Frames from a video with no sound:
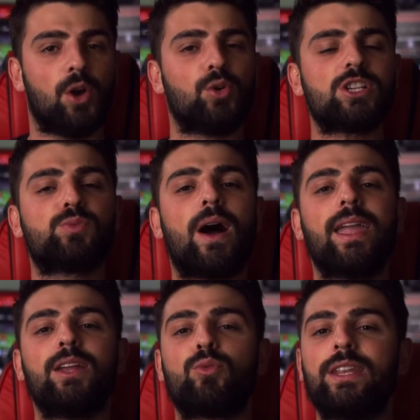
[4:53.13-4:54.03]
which is why
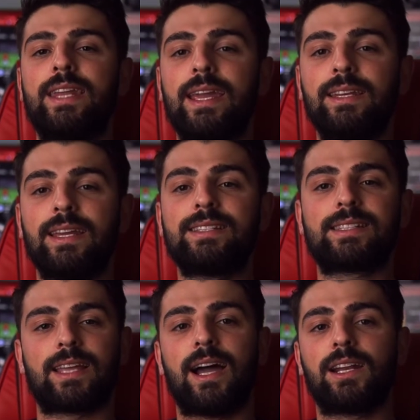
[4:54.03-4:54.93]
it retained its
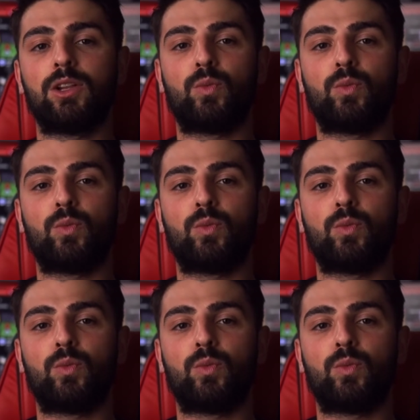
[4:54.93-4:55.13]
title